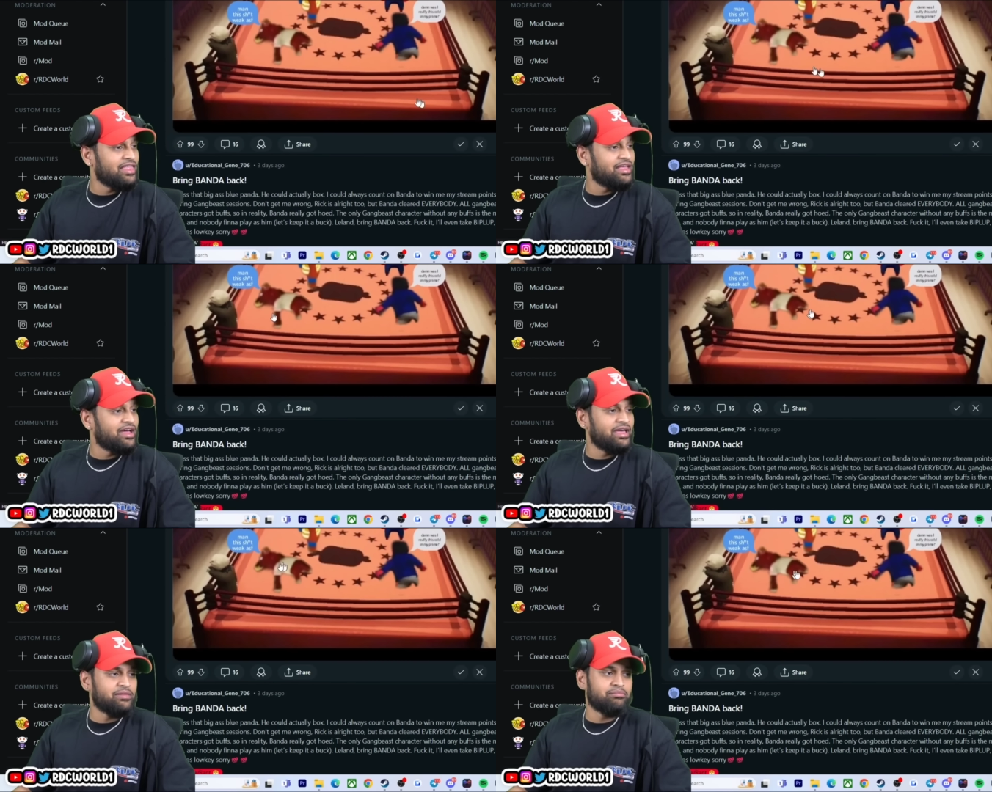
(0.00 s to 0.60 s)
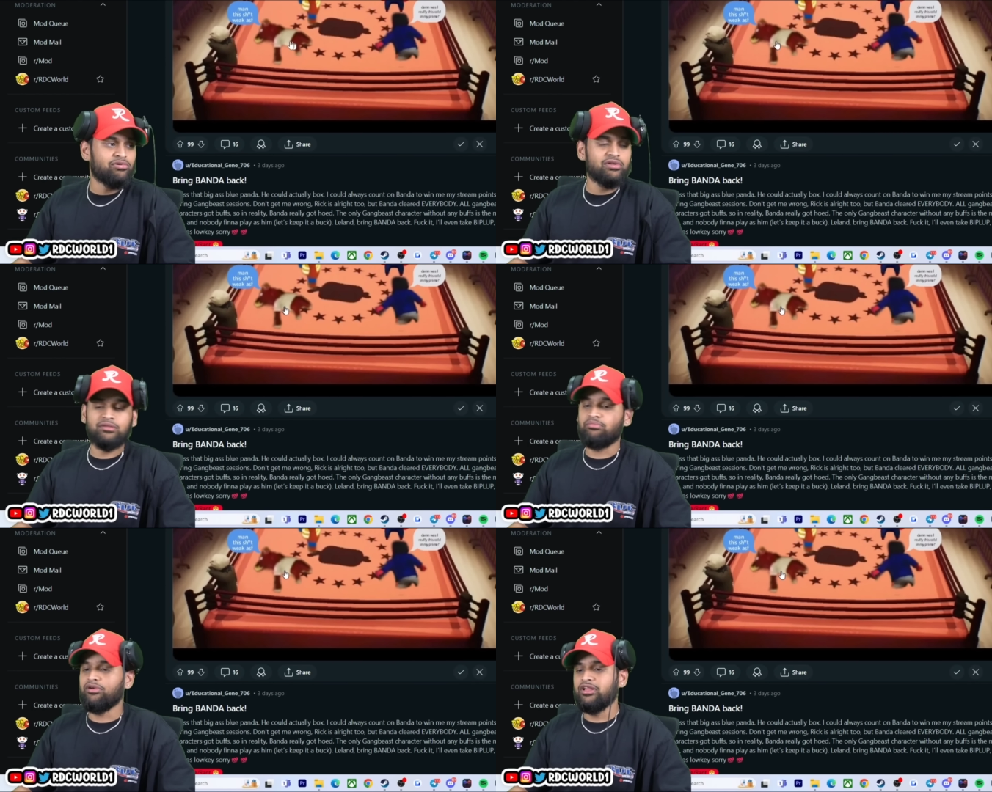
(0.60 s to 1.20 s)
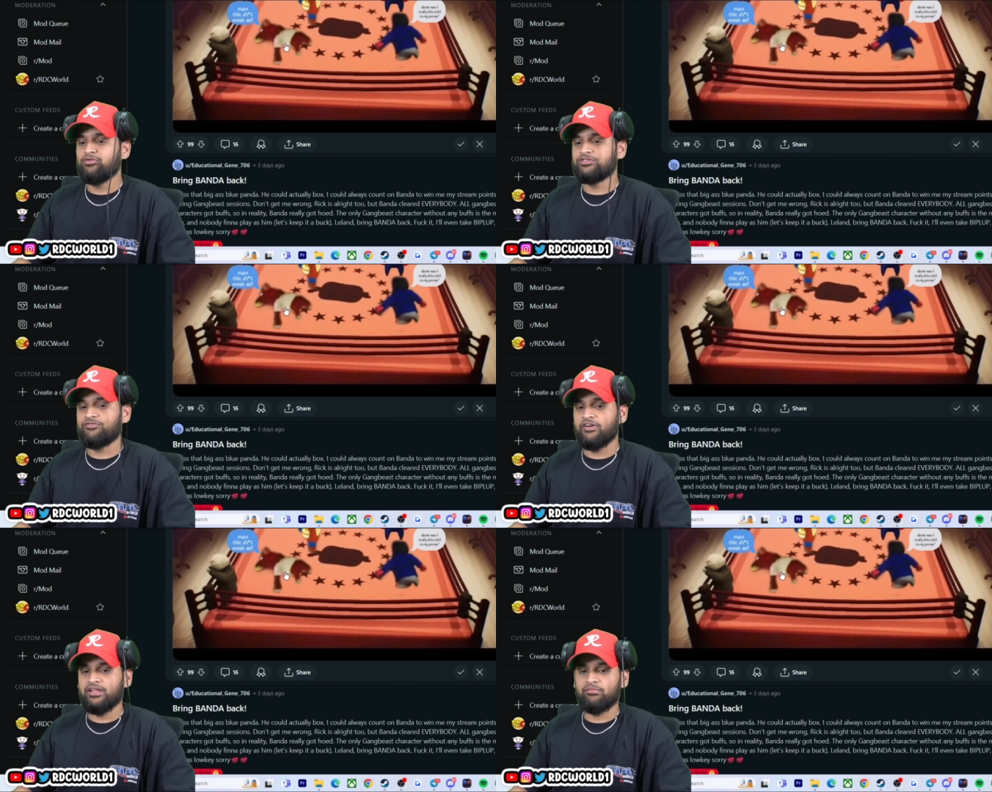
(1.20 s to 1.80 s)
Hey, the bully was
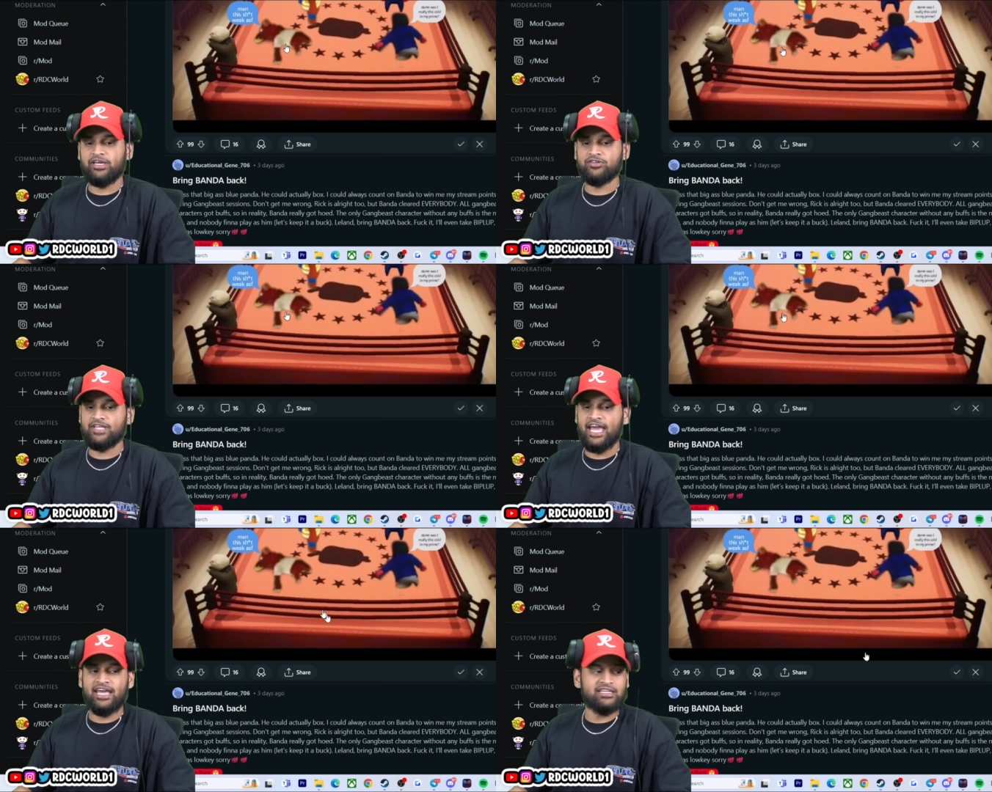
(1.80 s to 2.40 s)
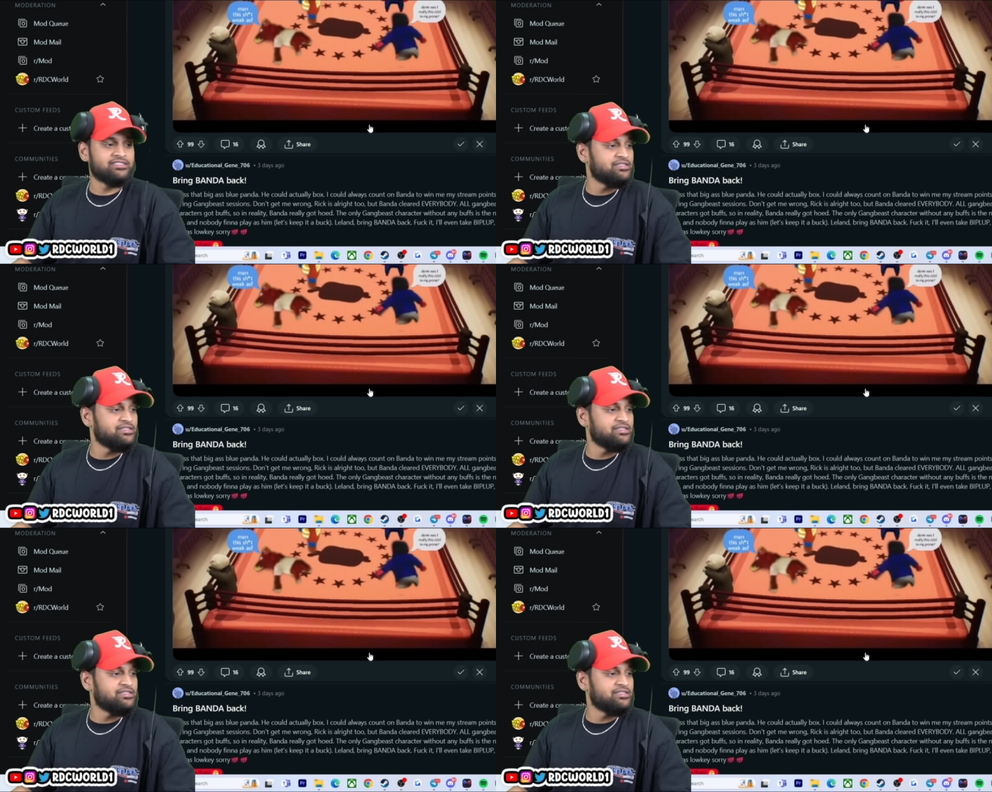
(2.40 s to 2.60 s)
funny, but he was ass.